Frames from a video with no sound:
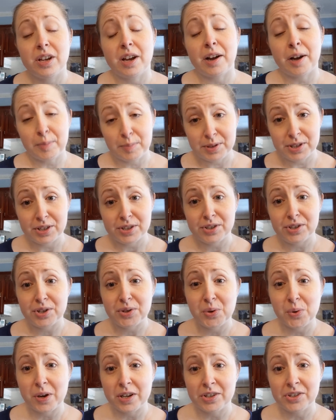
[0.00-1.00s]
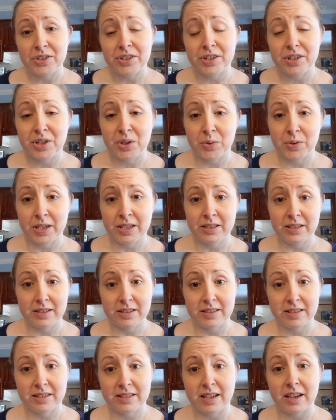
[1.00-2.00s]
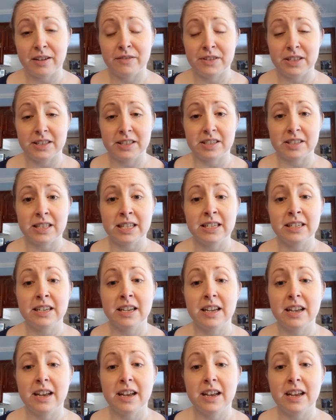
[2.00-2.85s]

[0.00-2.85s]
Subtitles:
up to 200 units of insulin.